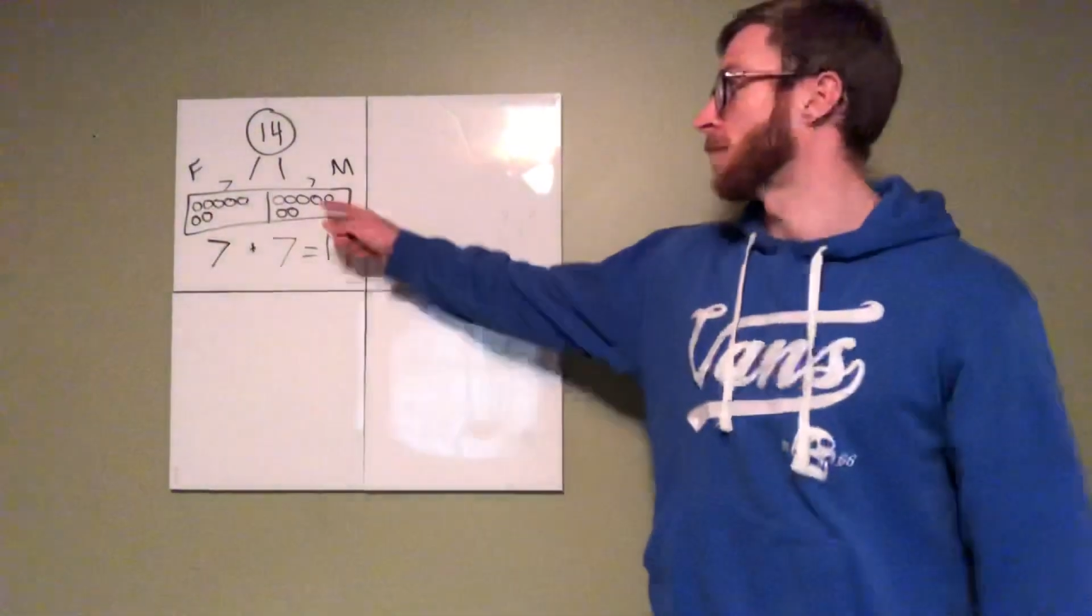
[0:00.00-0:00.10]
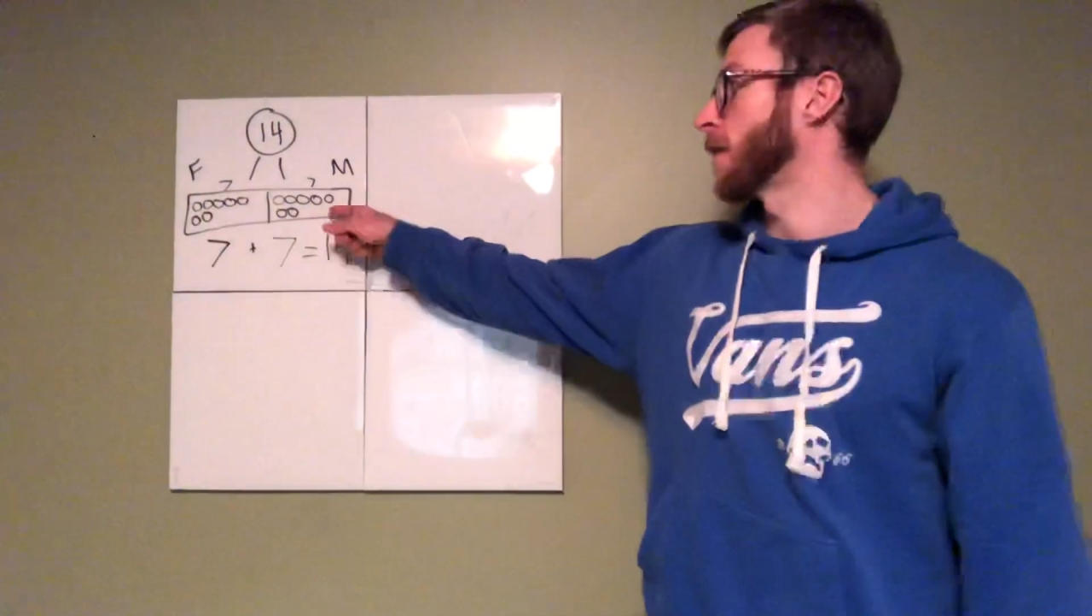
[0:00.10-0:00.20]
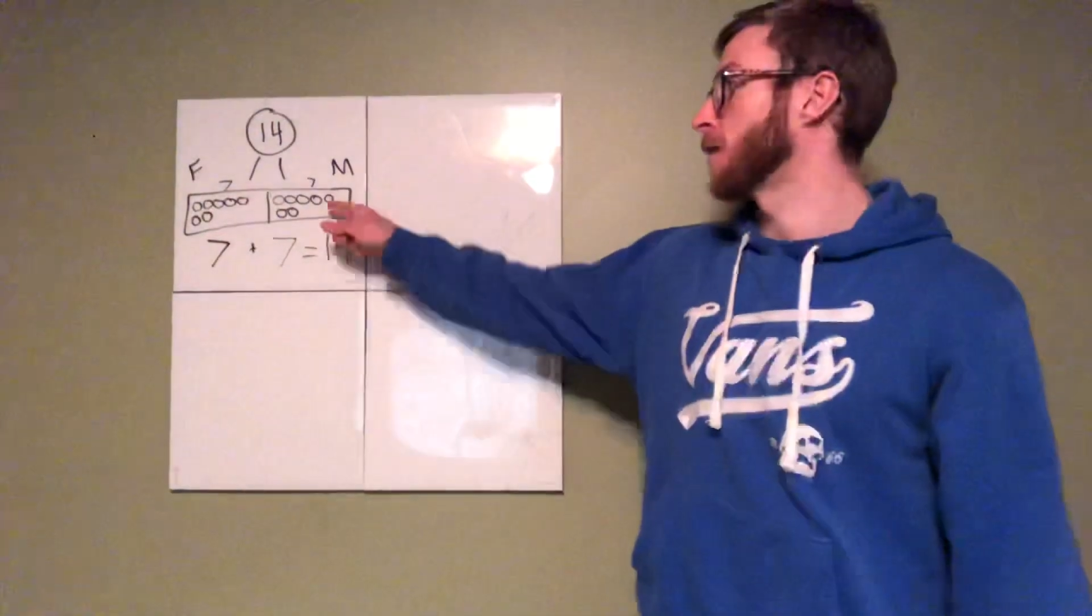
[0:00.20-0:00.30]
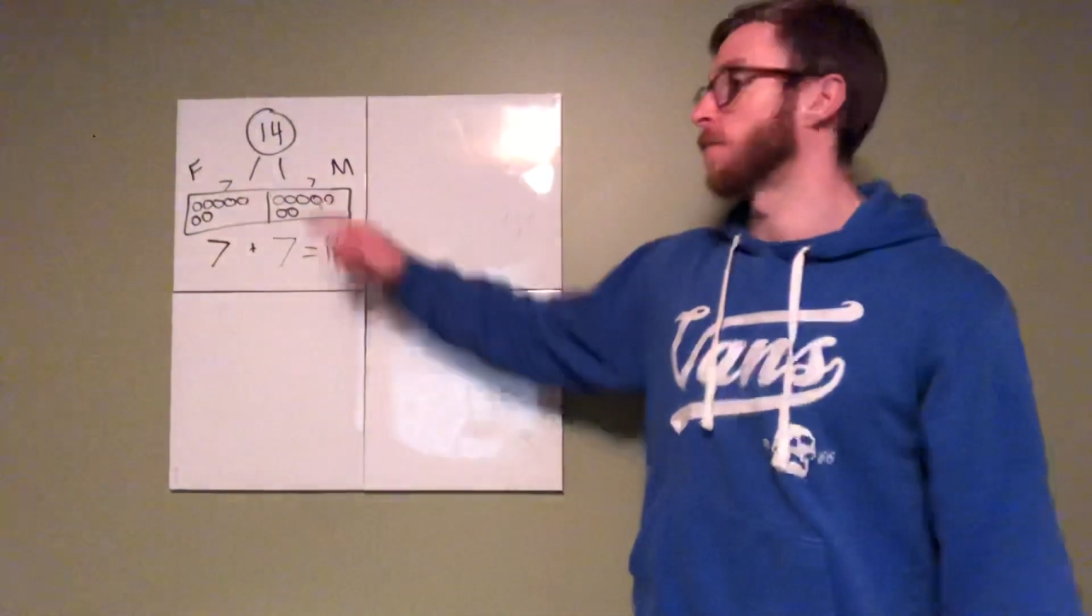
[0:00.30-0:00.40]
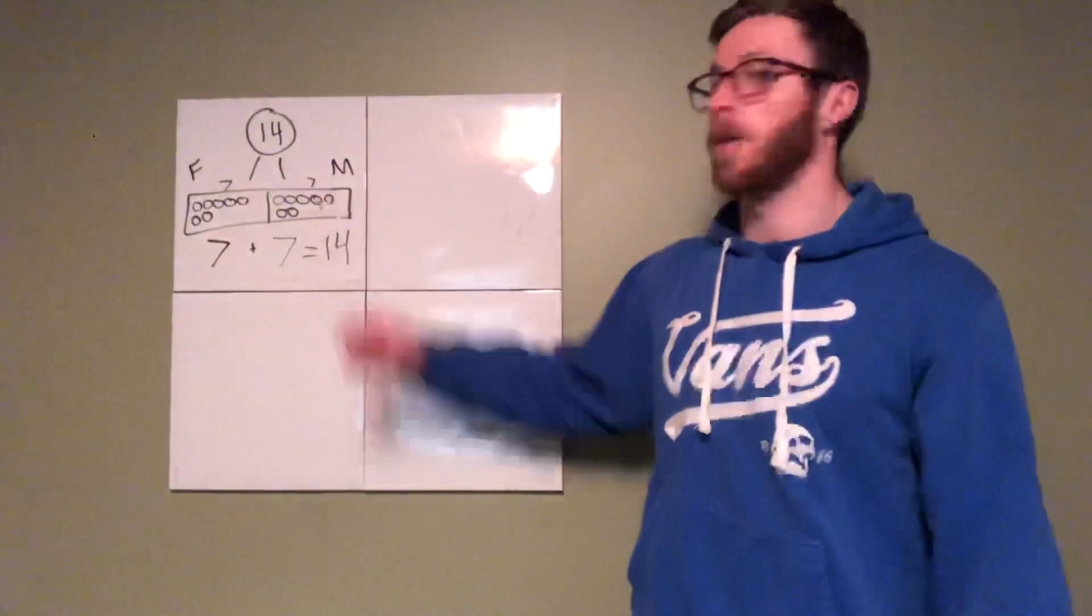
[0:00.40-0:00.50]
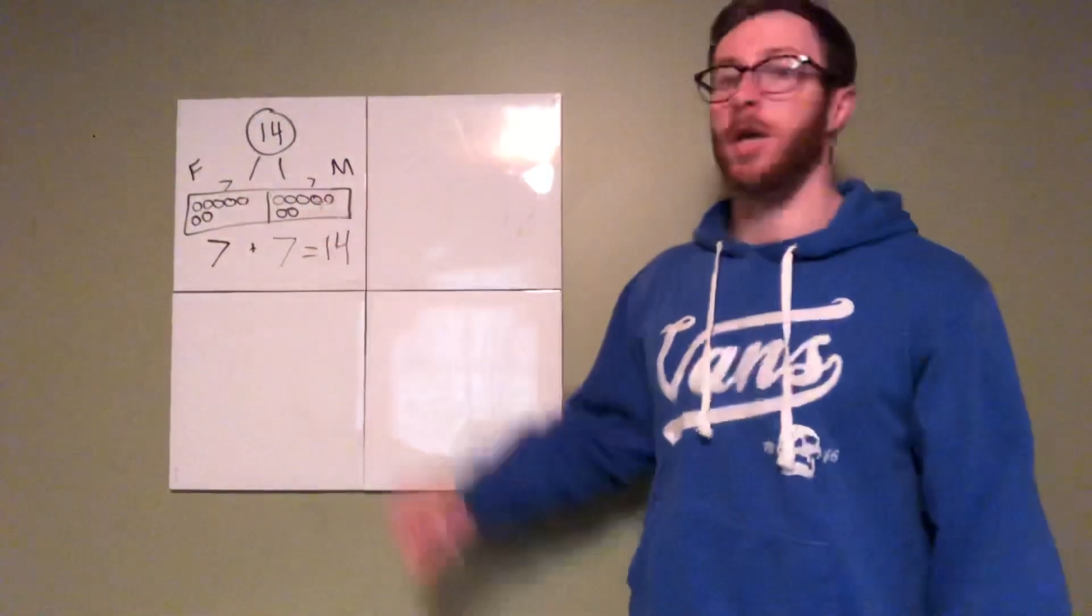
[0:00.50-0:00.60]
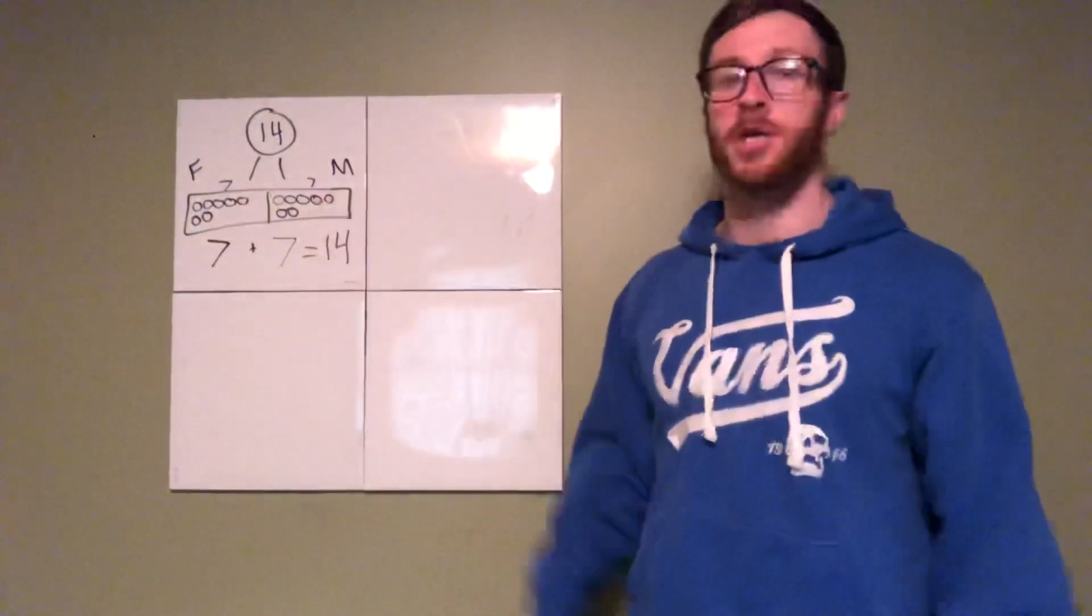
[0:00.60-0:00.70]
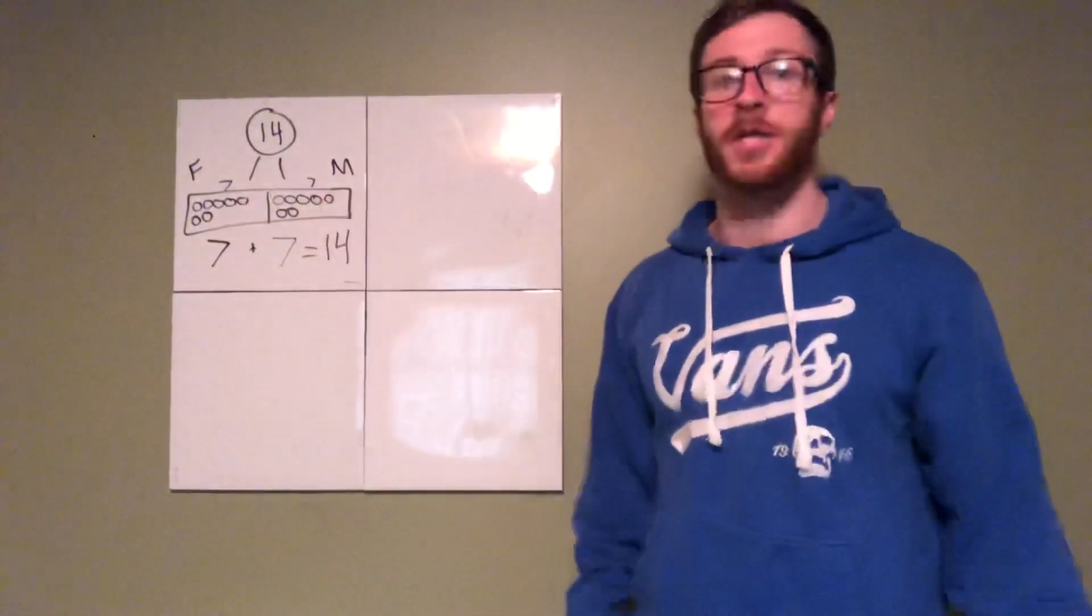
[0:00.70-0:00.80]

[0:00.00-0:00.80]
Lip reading: days in March,